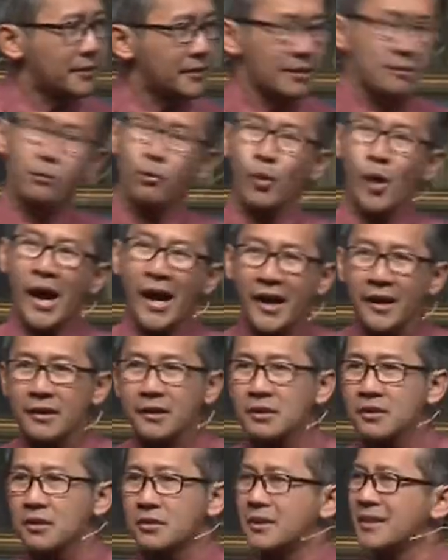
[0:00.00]
said, Why
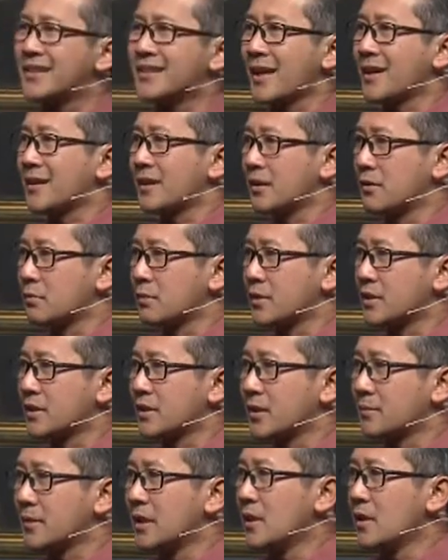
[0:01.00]
do you desire our
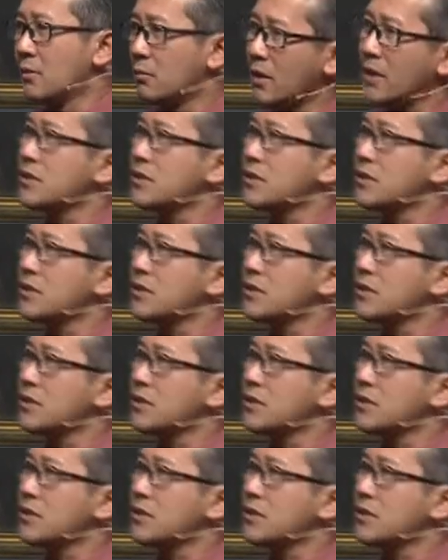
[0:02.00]
worship? Why